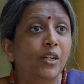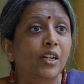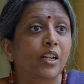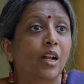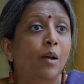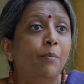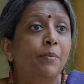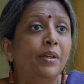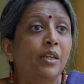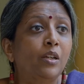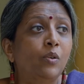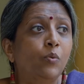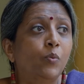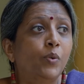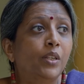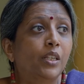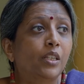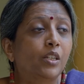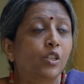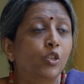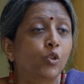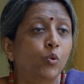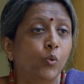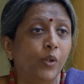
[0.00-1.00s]
We are coming
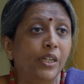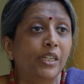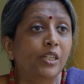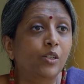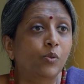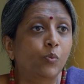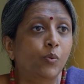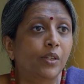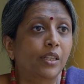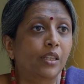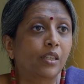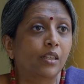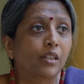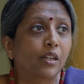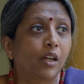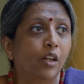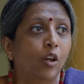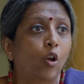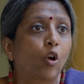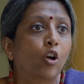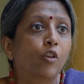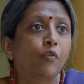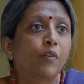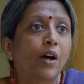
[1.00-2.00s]
to it with a
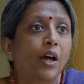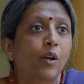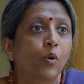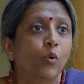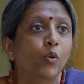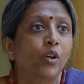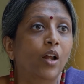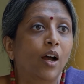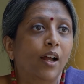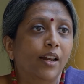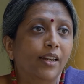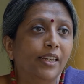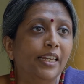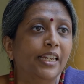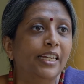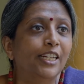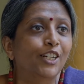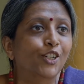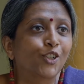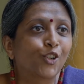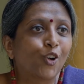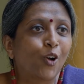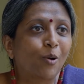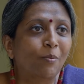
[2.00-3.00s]
lot of our own
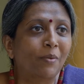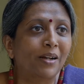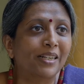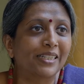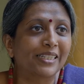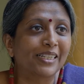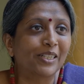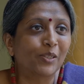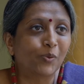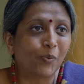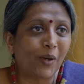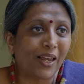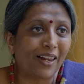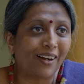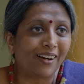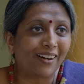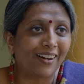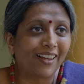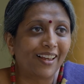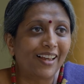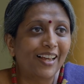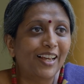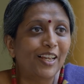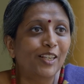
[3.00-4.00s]
unhealed traumas as well.
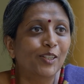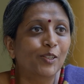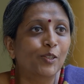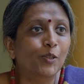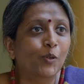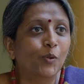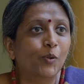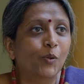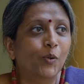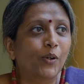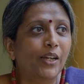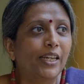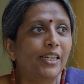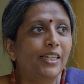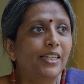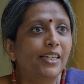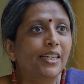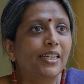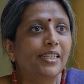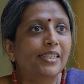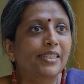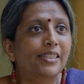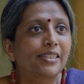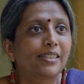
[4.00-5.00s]
So it
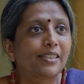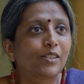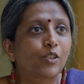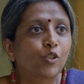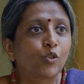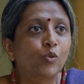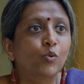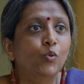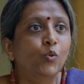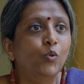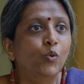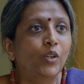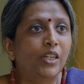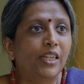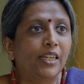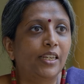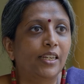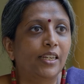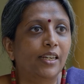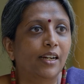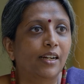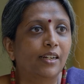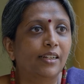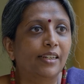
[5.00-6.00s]
is
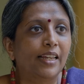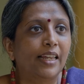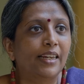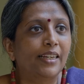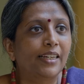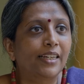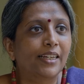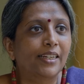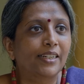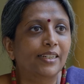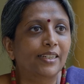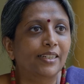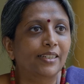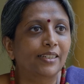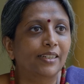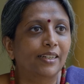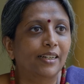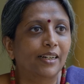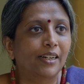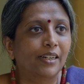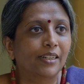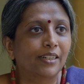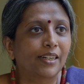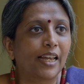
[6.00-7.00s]
truly a delicate
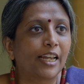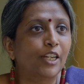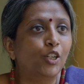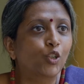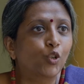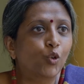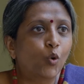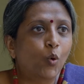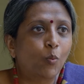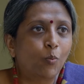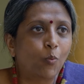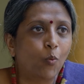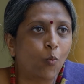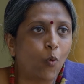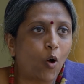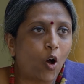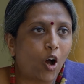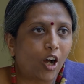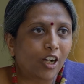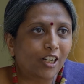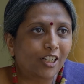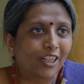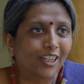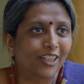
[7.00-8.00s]
tightrope
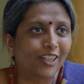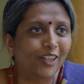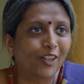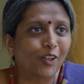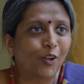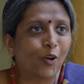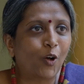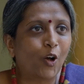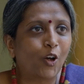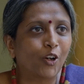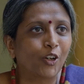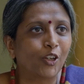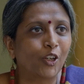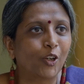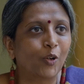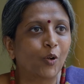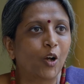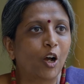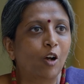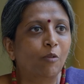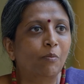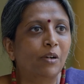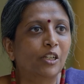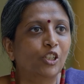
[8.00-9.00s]
walk on
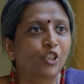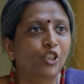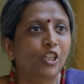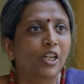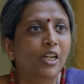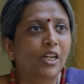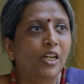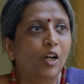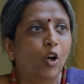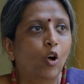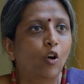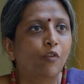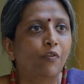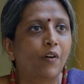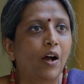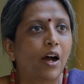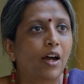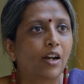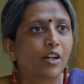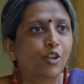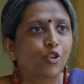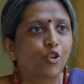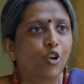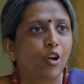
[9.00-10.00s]
how much of
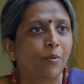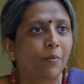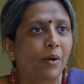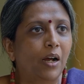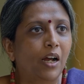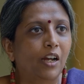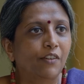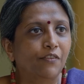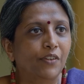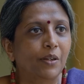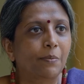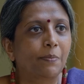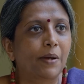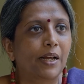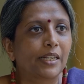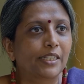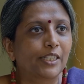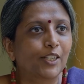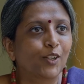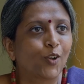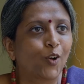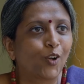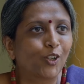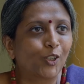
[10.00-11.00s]
our trauma are we
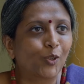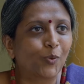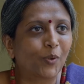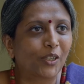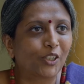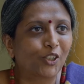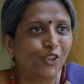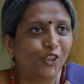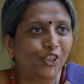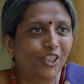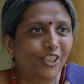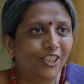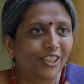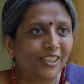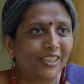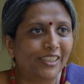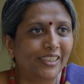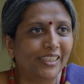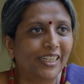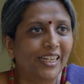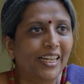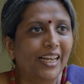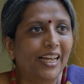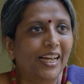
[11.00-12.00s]
passing on to our children